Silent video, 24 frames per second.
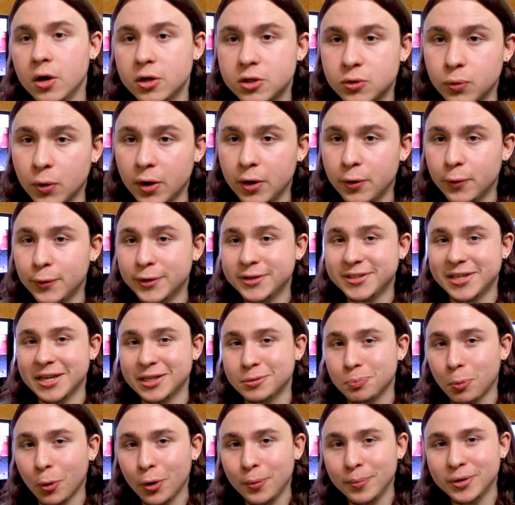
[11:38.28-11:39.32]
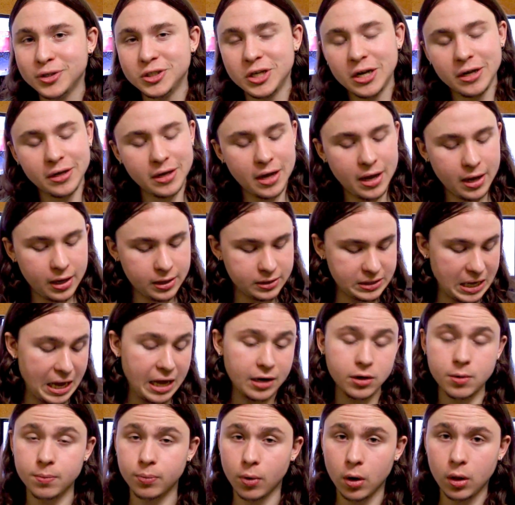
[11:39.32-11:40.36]
So anyways, that's pretty much it, guys,
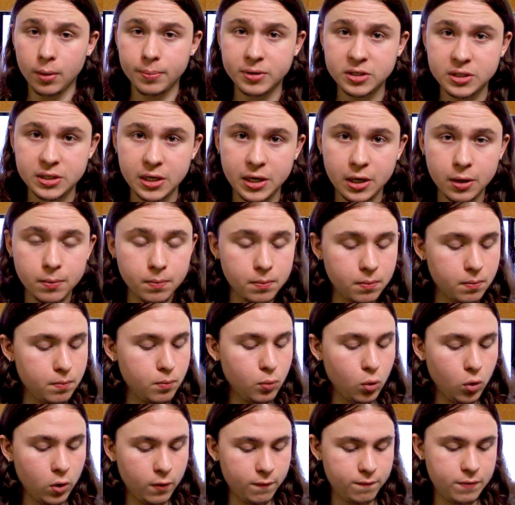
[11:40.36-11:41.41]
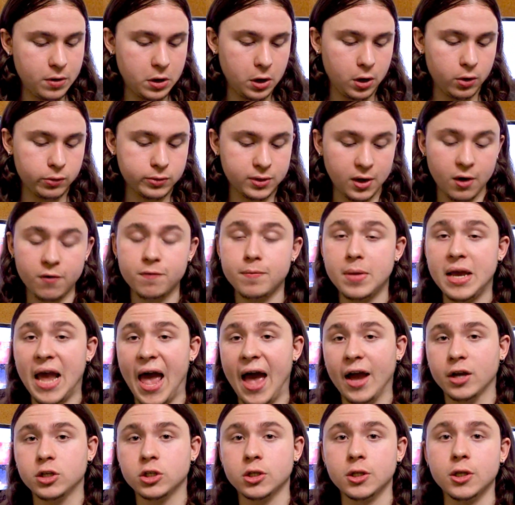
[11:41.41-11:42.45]
and you'll probably be seeing more videos of me
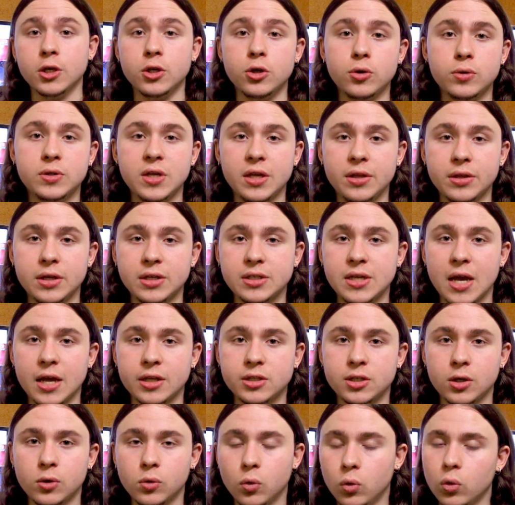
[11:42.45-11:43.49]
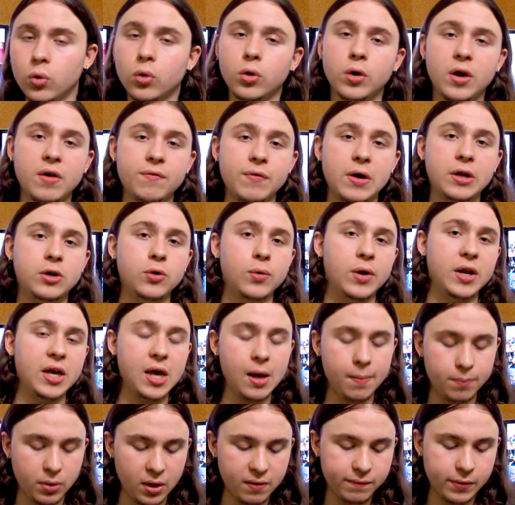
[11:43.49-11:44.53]
actually using this headset, or if I do any
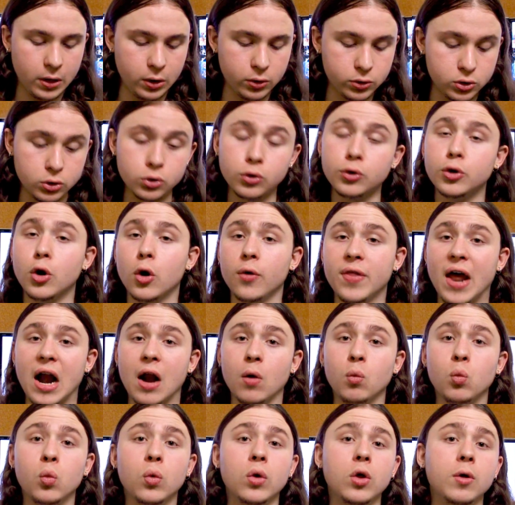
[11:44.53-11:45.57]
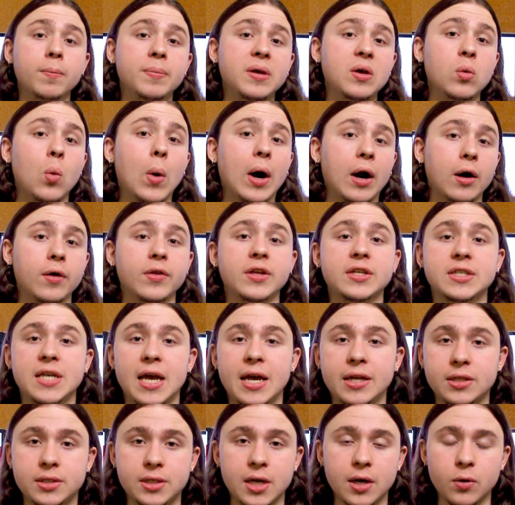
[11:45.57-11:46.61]
gameplay videos, you'll know that I will be wearing this
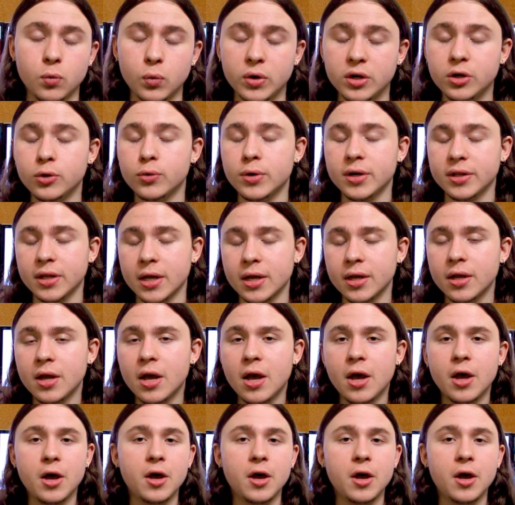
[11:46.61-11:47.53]
headset when doing that.